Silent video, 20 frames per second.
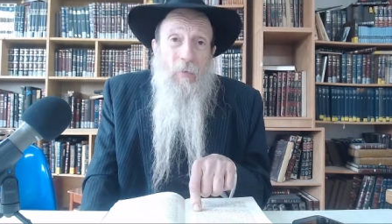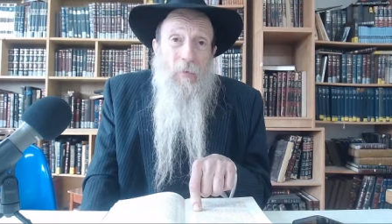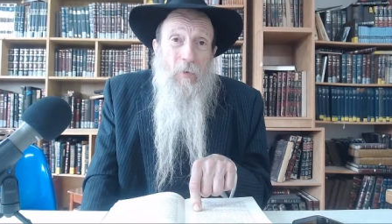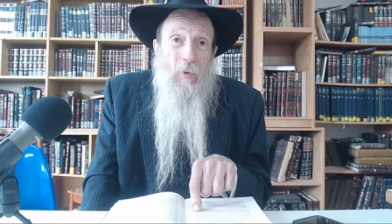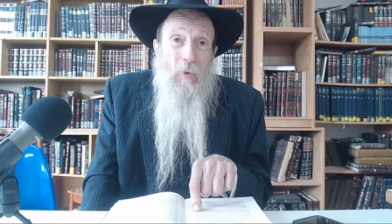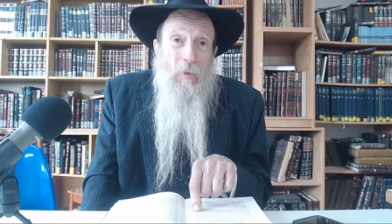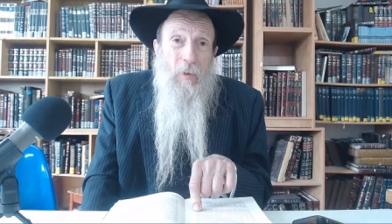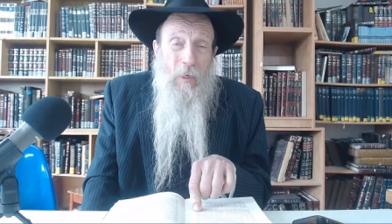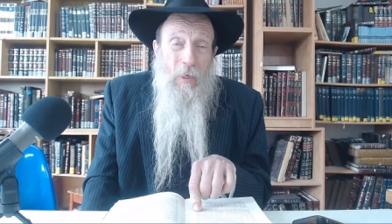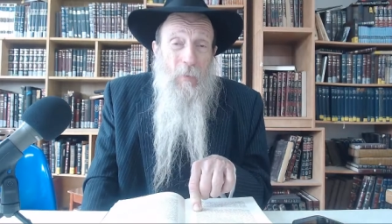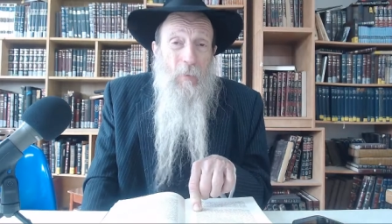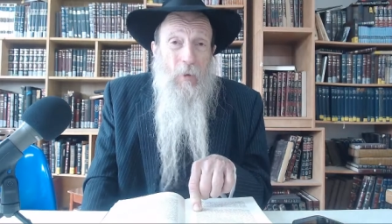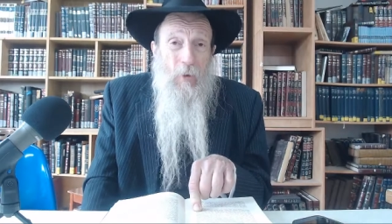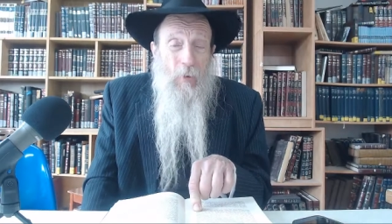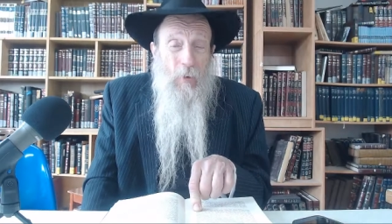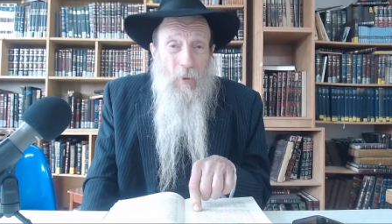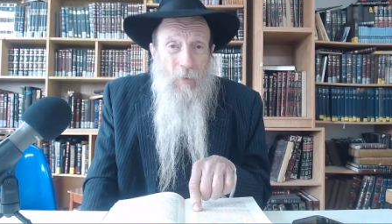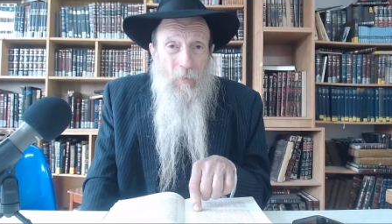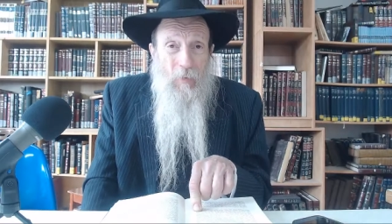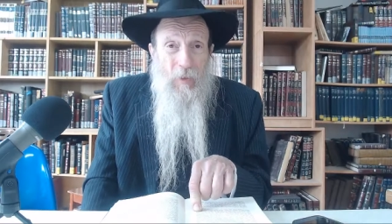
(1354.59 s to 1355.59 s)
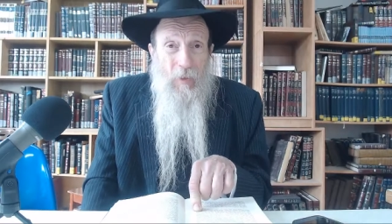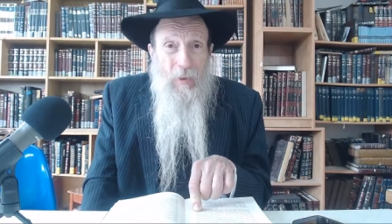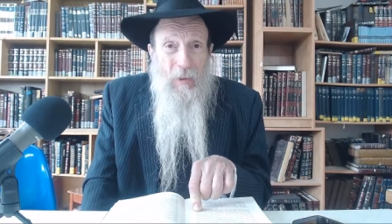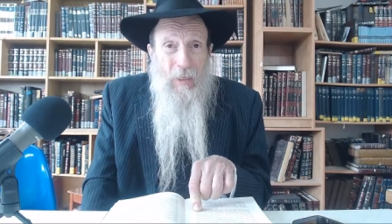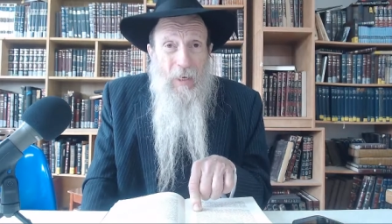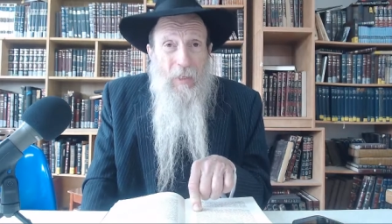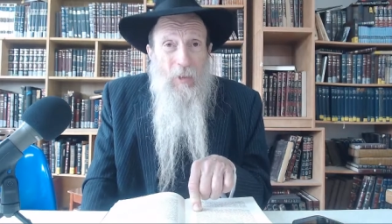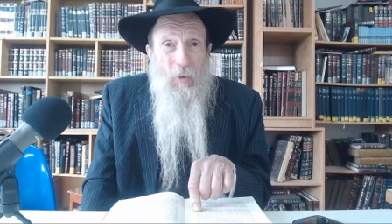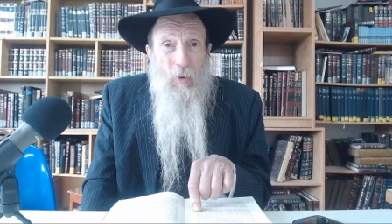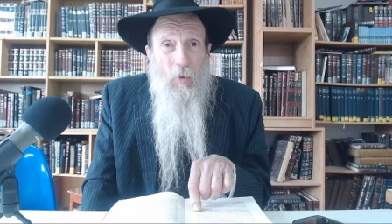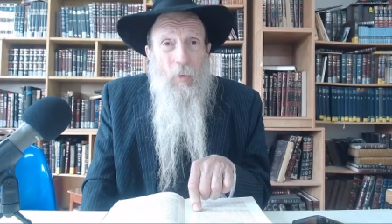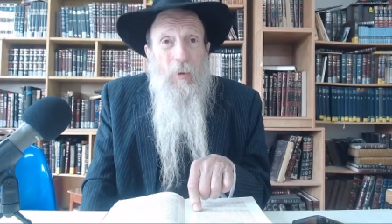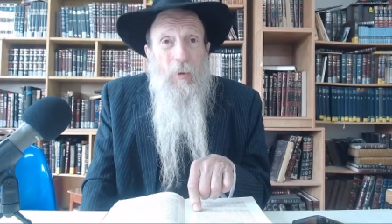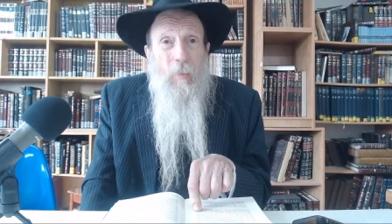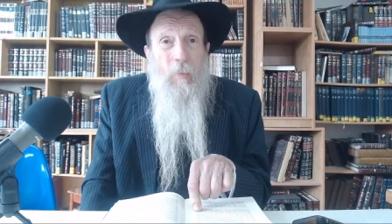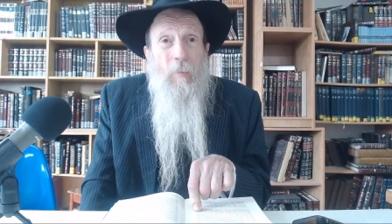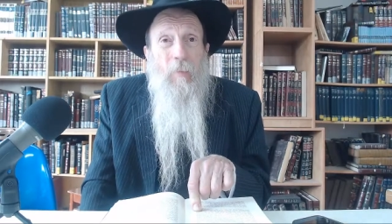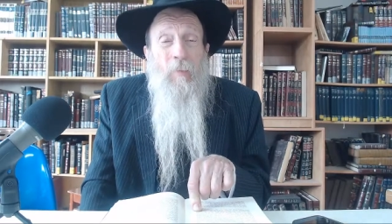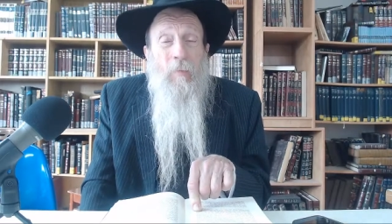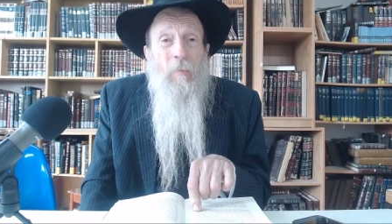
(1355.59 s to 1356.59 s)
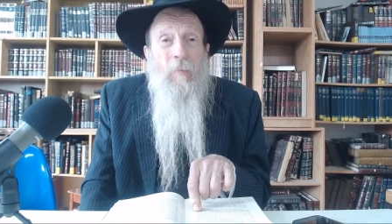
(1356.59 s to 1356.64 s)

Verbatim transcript: He couldn't damage himself unless God told him.